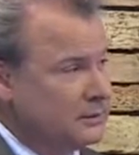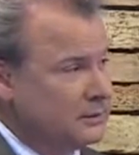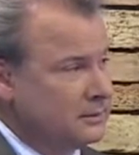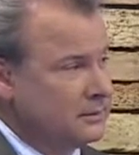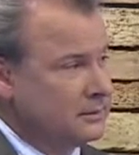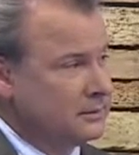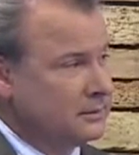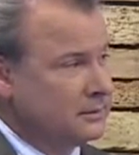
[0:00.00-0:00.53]

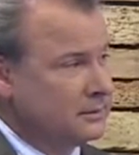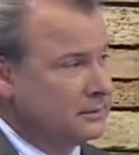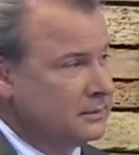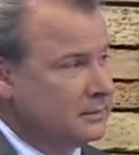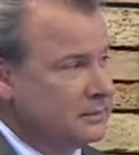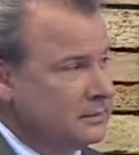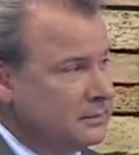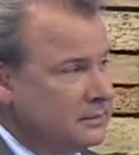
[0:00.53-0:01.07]

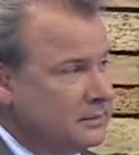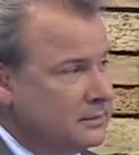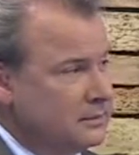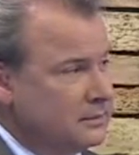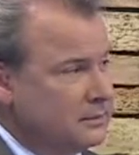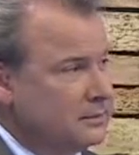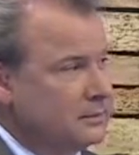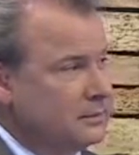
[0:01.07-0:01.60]

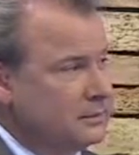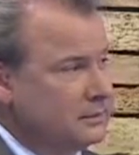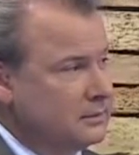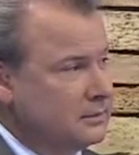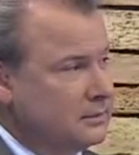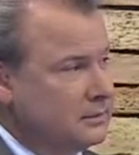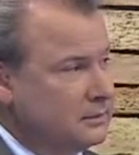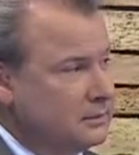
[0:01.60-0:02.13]

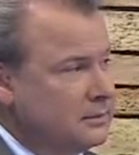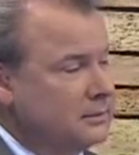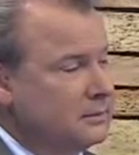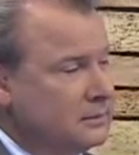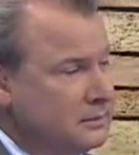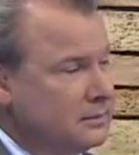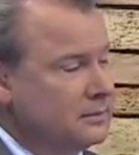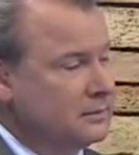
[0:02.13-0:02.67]

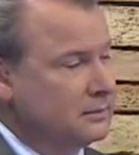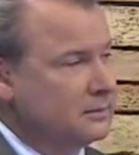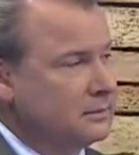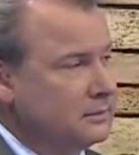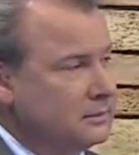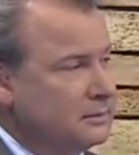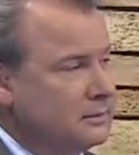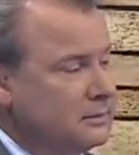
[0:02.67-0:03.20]

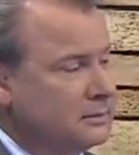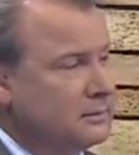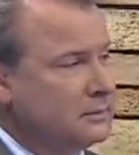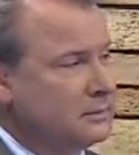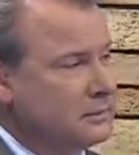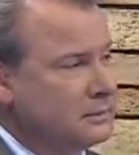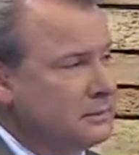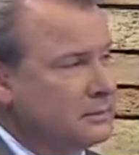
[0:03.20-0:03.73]

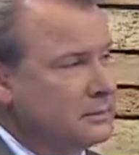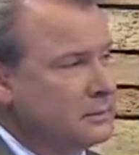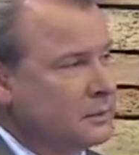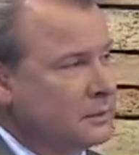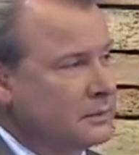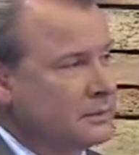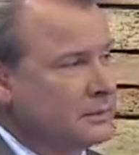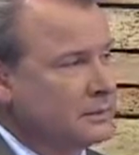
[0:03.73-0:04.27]

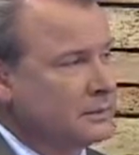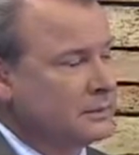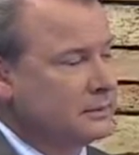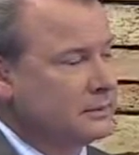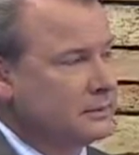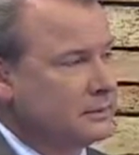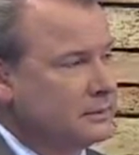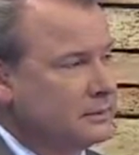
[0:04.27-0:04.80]

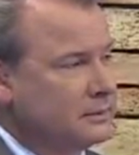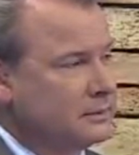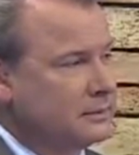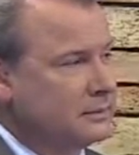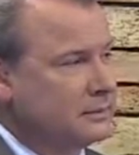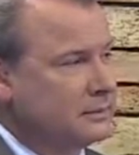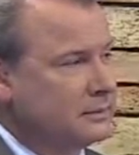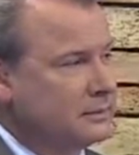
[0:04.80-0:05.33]

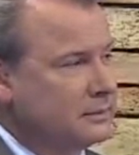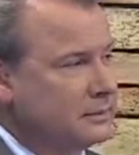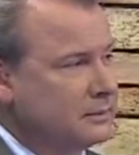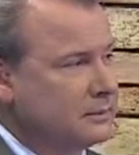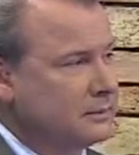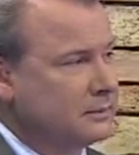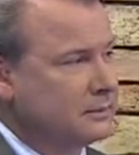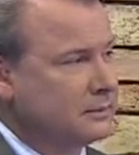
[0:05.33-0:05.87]

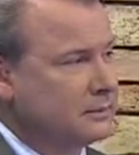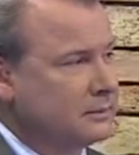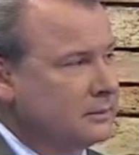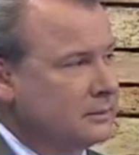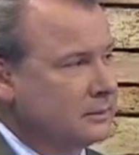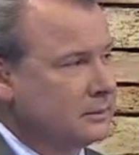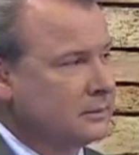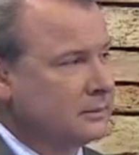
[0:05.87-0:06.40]

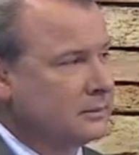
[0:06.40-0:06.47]
[no speech]